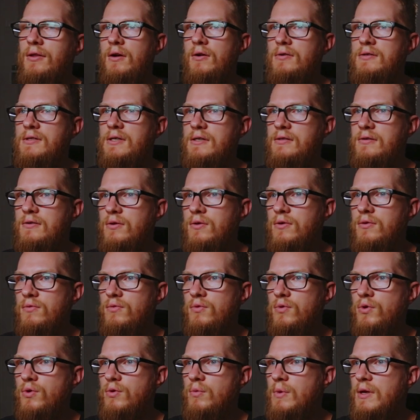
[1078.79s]
because there's a lot of
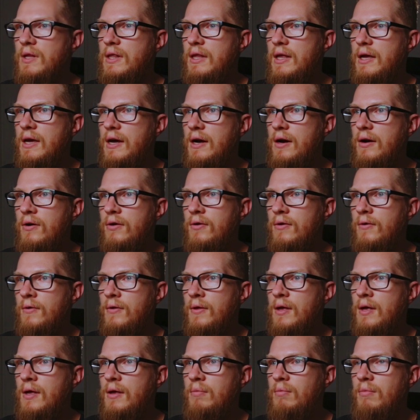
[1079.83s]
room in there.
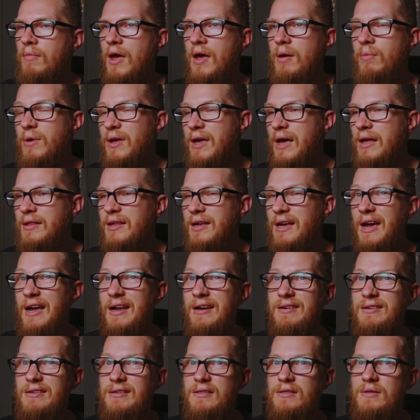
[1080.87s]
Maybe at the
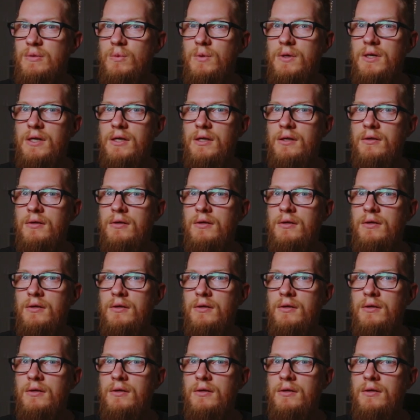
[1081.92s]
end as well.